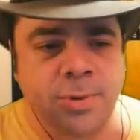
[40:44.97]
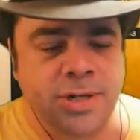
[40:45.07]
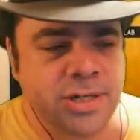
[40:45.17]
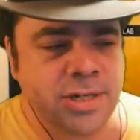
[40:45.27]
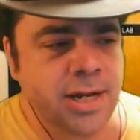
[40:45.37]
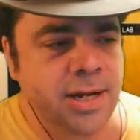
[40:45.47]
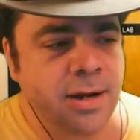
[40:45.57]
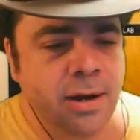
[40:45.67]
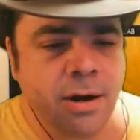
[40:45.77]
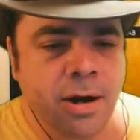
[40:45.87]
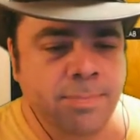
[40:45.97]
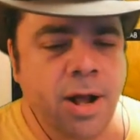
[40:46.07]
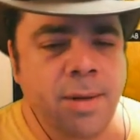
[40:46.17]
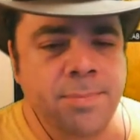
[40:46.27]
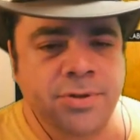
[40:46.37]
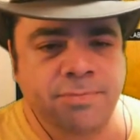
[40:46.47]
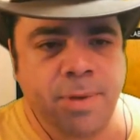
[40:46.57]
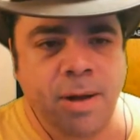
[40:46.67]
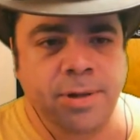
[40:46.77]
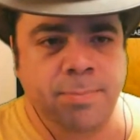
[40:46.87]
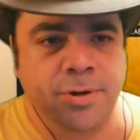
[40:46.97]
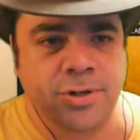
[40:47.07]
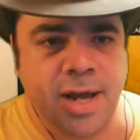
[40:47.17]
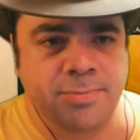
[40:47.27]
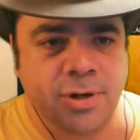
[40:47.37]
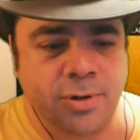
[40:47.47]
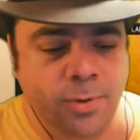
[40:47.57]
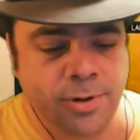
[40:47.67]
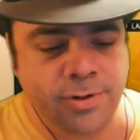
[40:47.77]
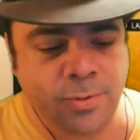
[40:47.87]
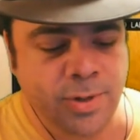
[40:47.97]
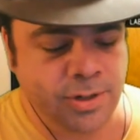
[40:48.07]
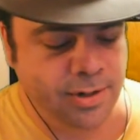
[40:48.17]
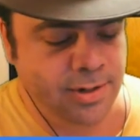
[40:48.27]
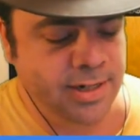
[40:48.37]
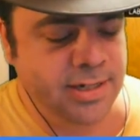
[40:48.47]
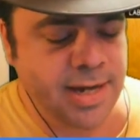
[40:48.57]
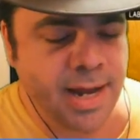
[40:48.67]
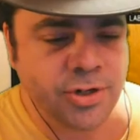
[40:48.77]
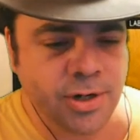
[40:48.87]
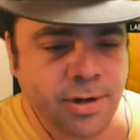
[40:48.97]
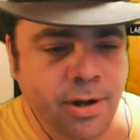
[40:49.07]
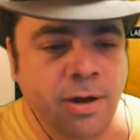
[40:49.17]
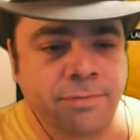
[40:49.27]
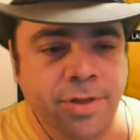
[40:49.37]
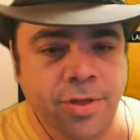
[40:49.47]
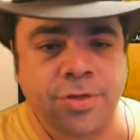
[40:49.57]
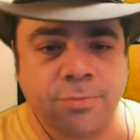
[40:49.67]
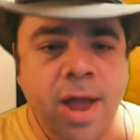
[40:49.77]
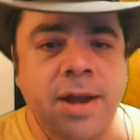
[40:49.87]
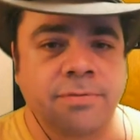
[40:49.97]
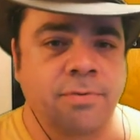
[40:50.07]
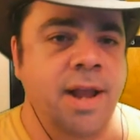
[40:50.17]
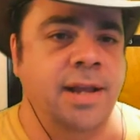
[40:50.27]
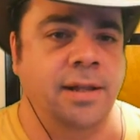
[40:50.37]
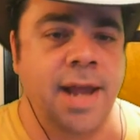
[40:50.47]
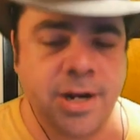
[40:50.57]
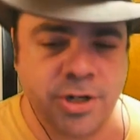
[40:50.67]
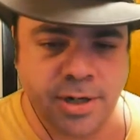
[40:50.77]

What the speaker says: see are problems of public perception, which are an extension of the threat of regulation.